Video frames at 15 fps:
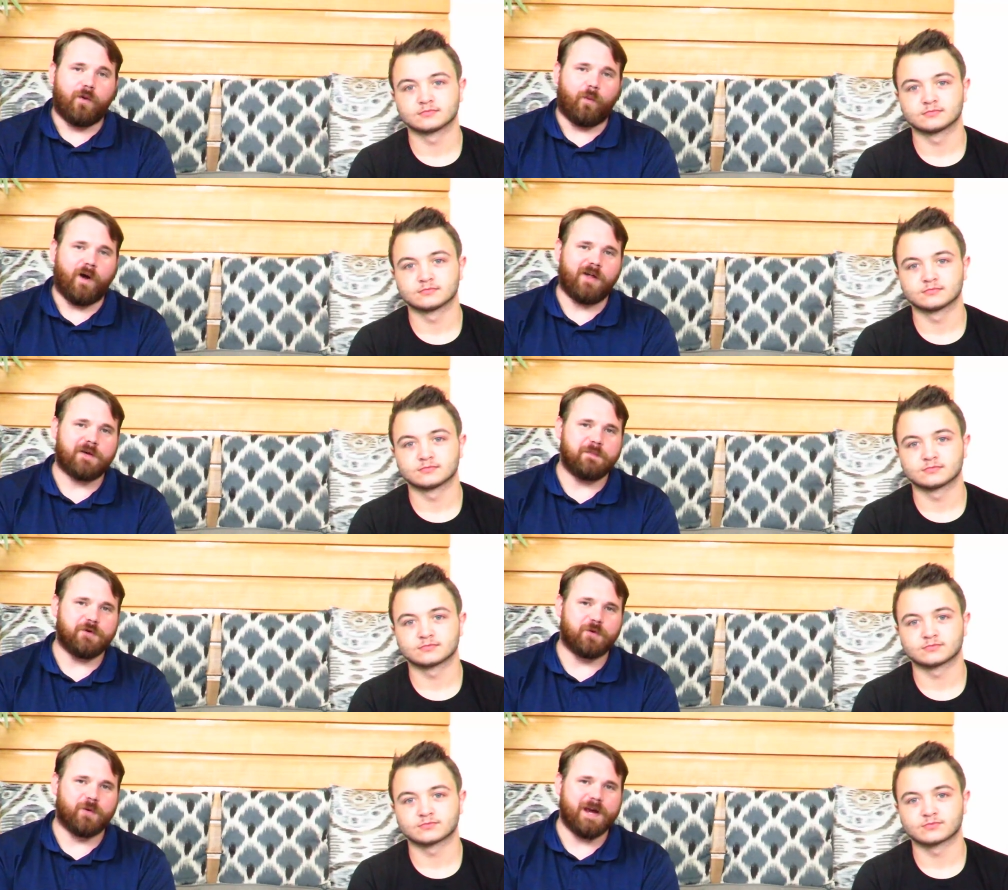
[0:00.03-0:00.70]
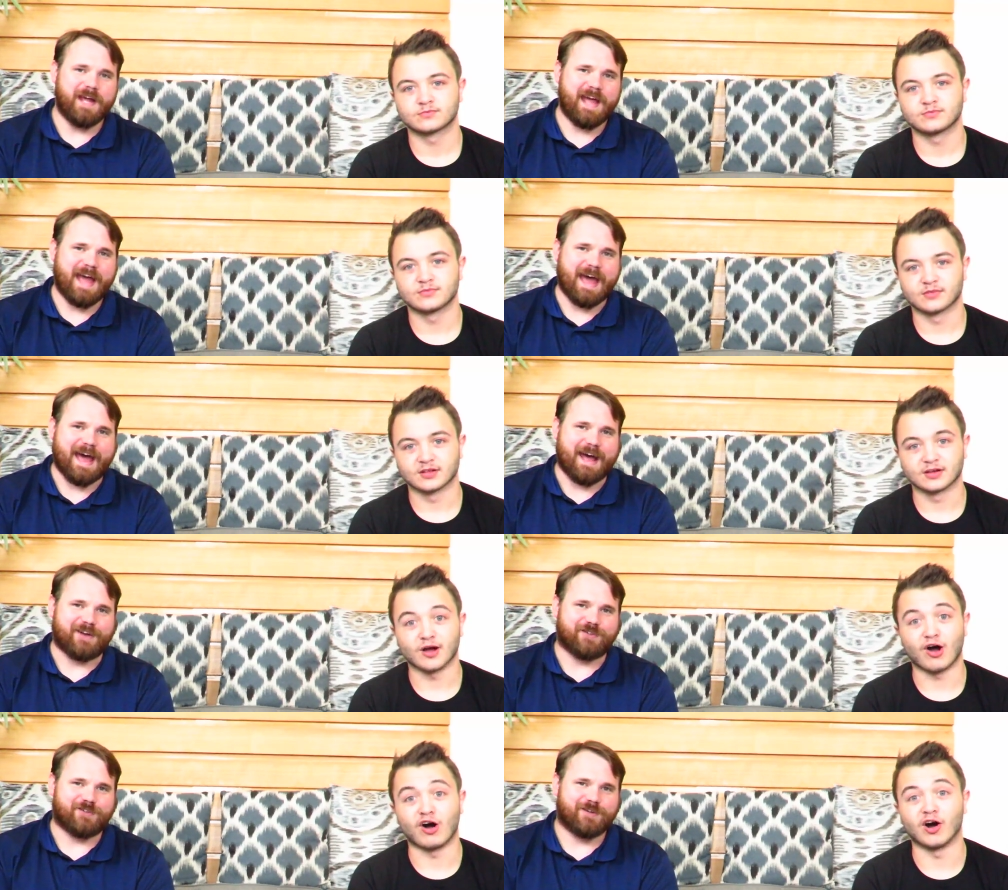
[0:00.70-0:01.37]
Speaker 1: Welcome to
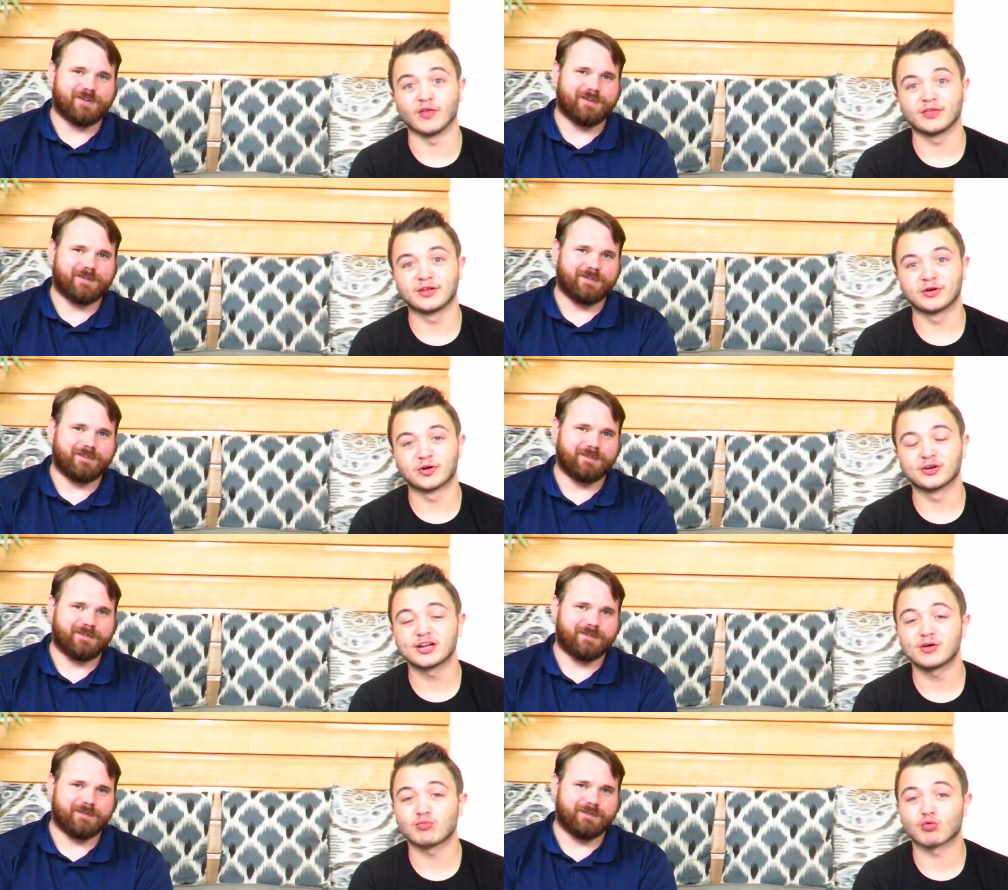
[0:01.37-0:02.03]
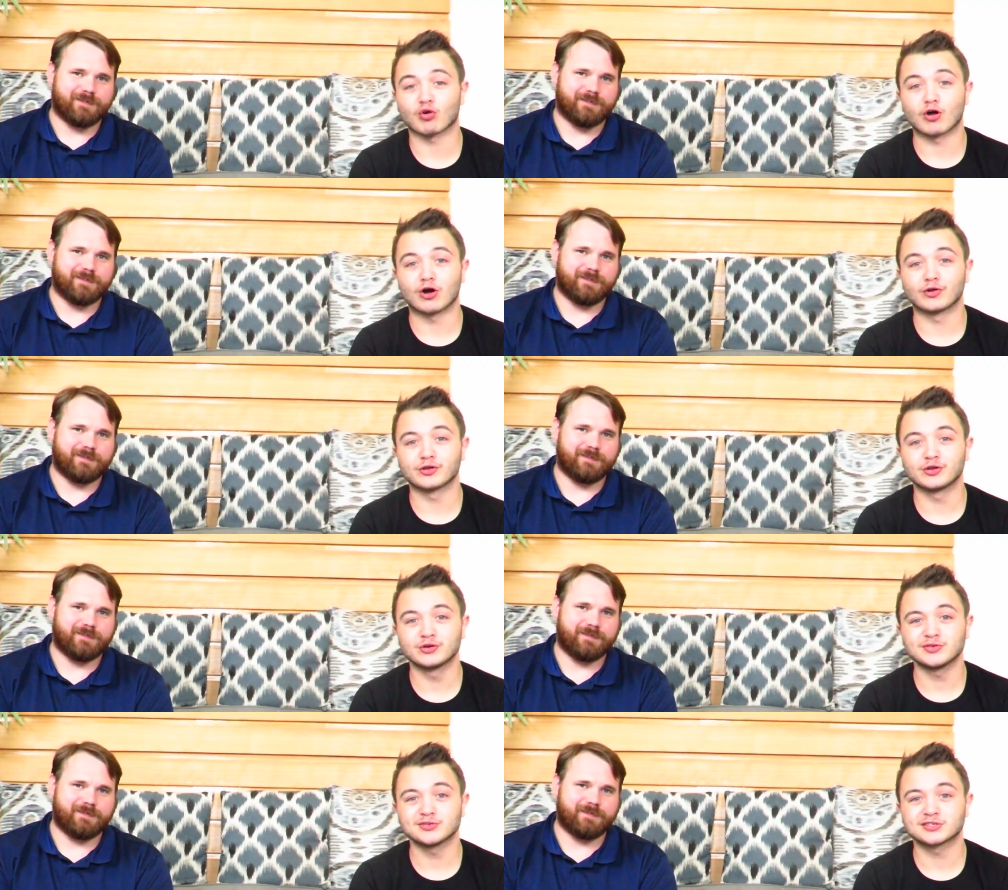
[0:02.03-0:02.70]
Rehash. On the internet, where
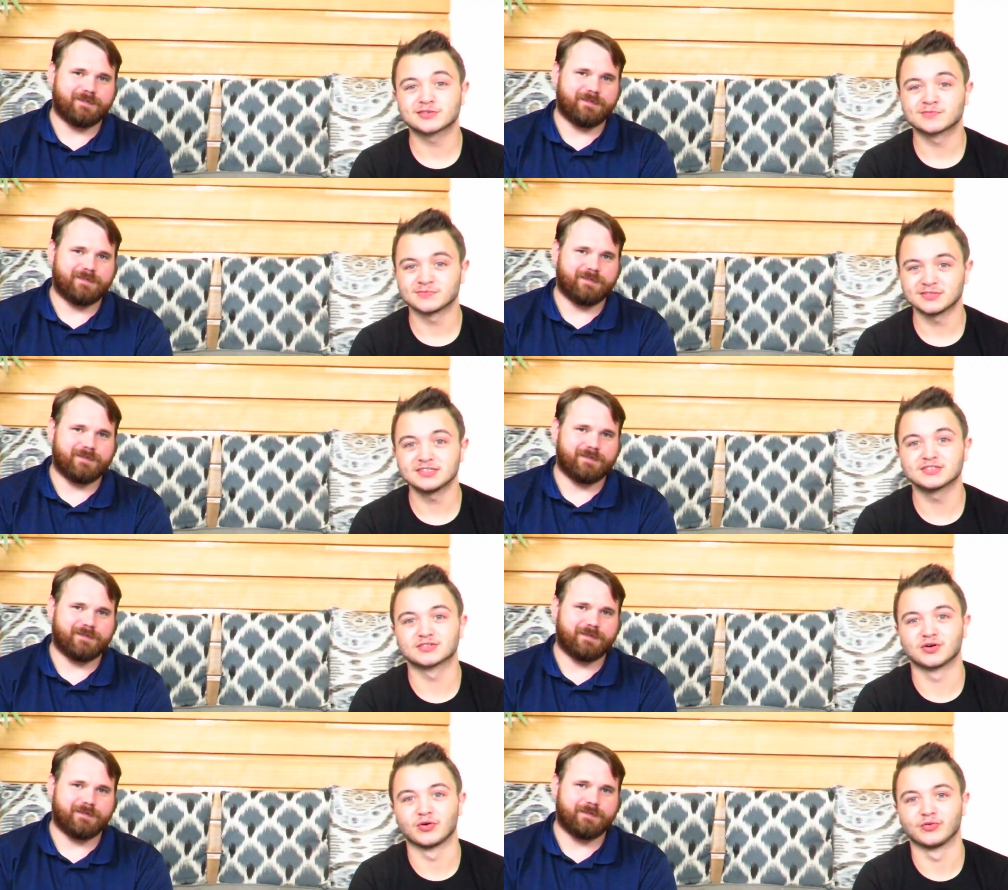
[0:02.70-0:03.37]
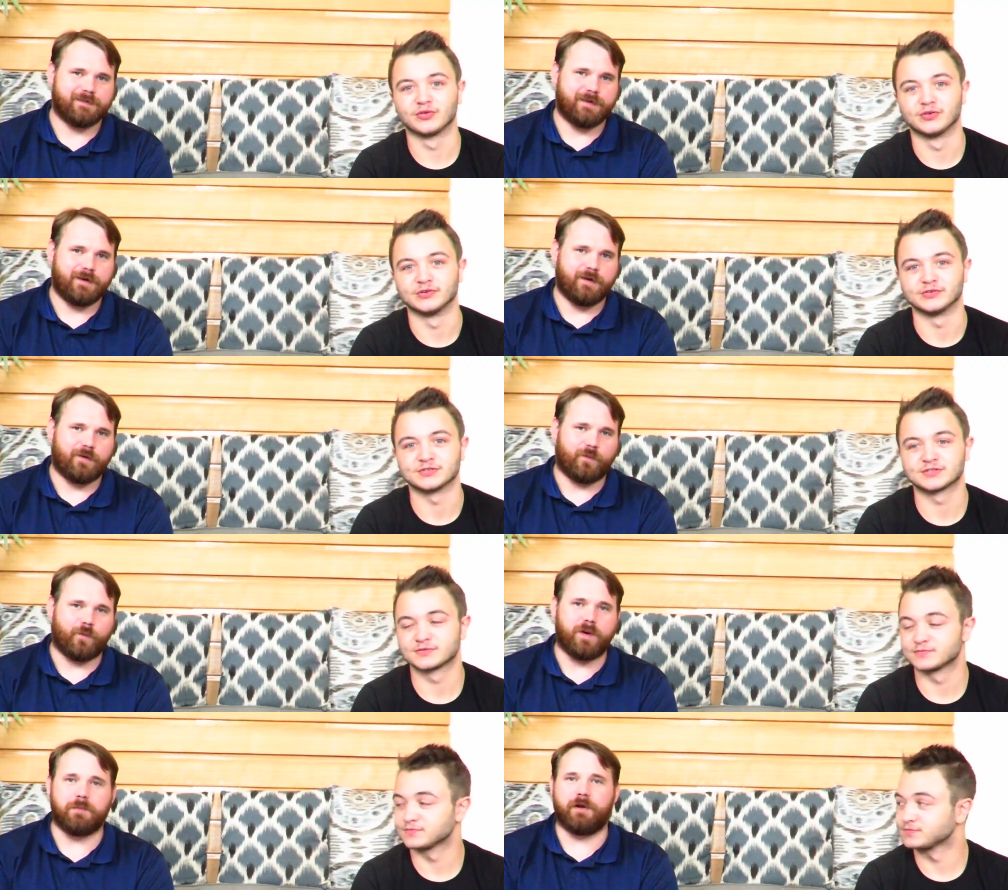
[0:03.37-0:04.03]
all news is old
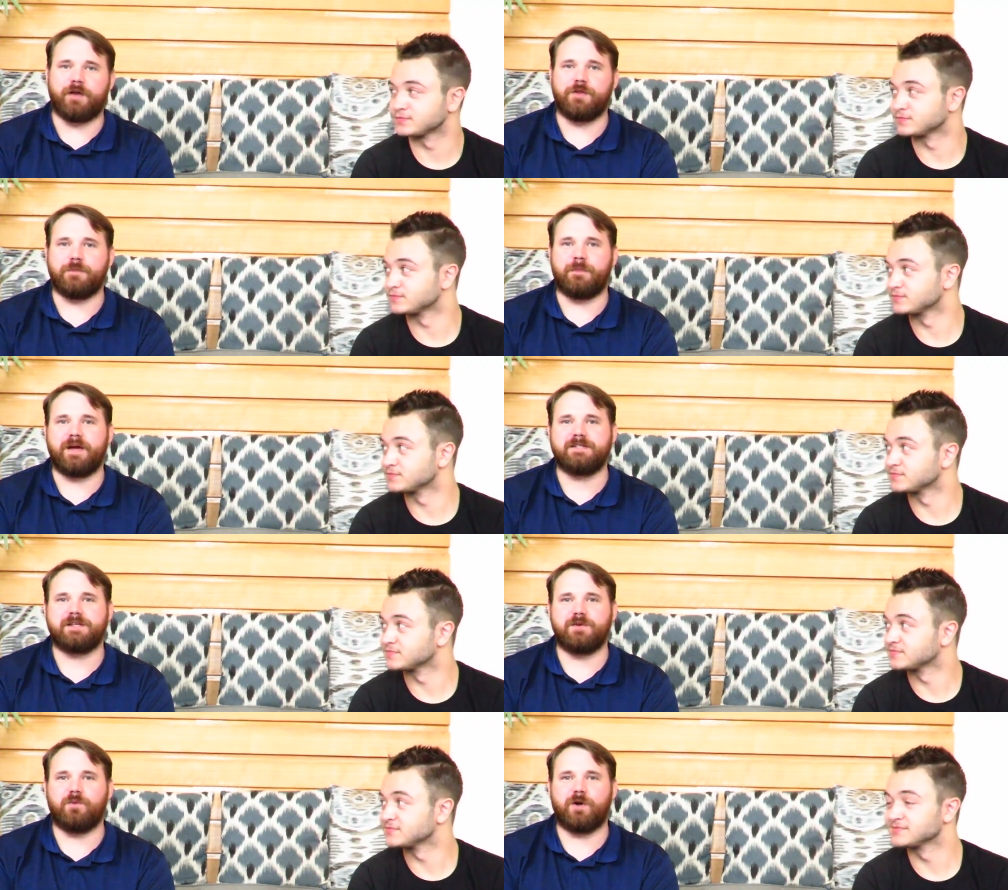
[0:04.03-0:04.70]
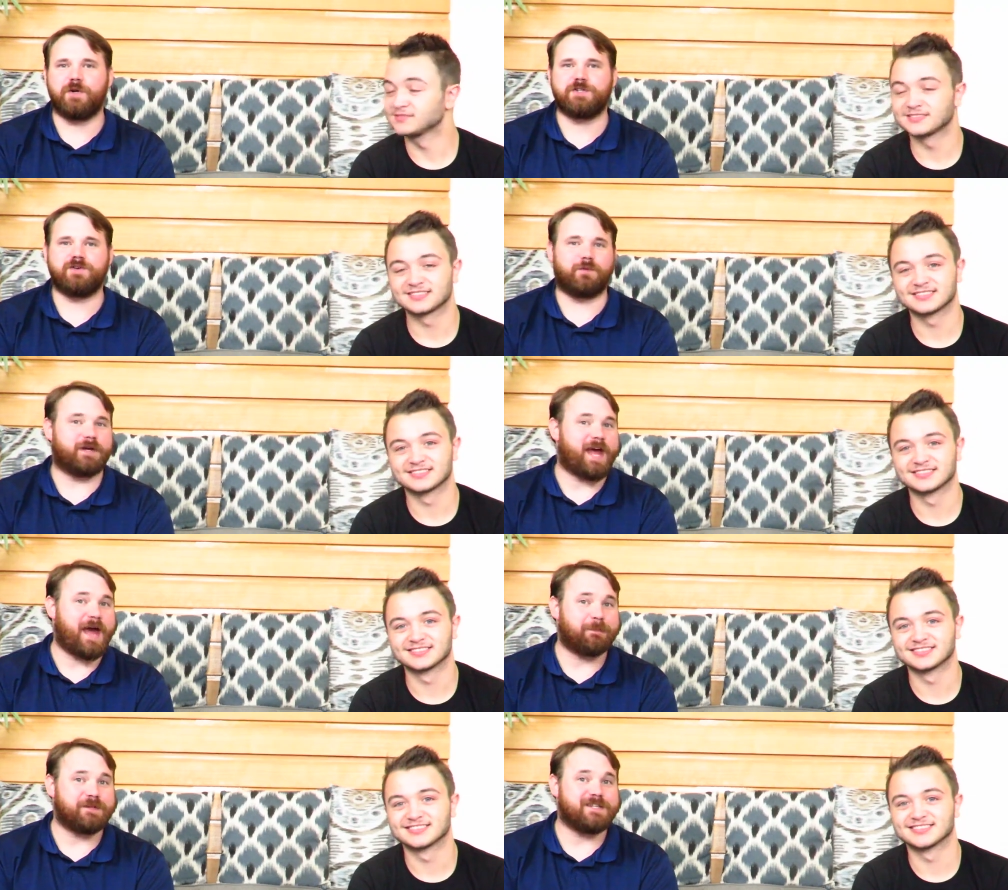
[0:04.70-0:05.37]
news. We bring you the best and worst
Speaker 2: of
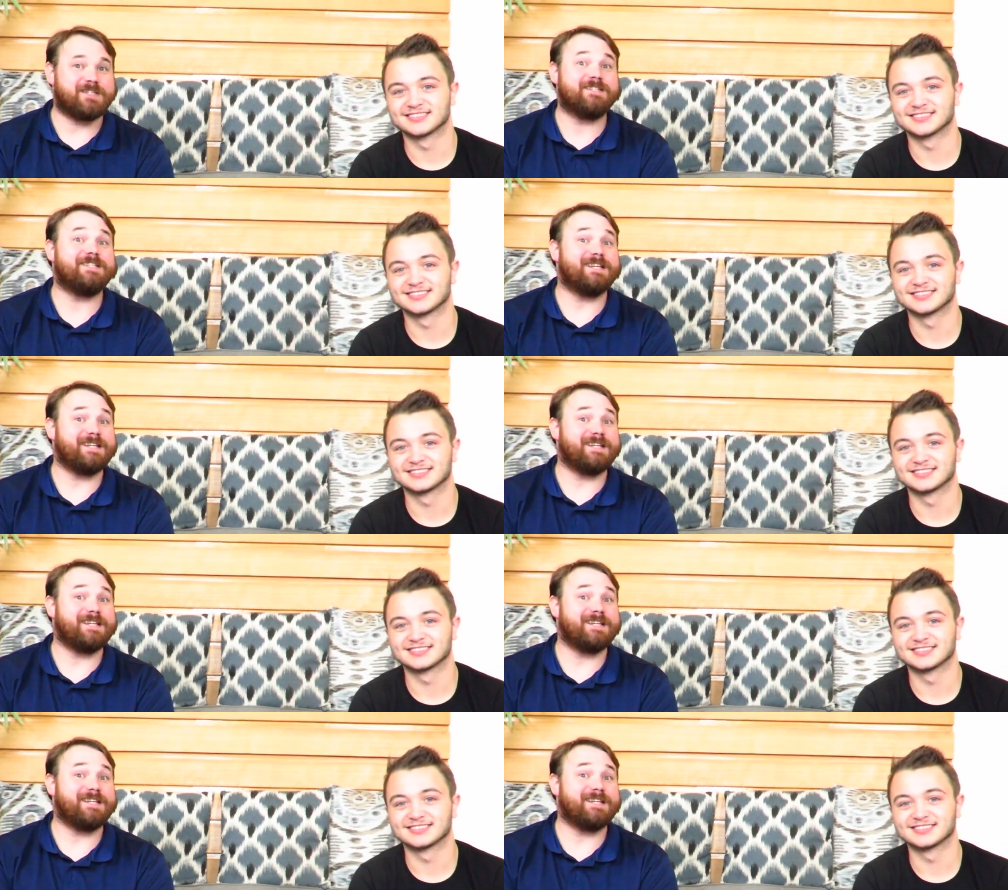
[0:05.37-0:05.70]
what happens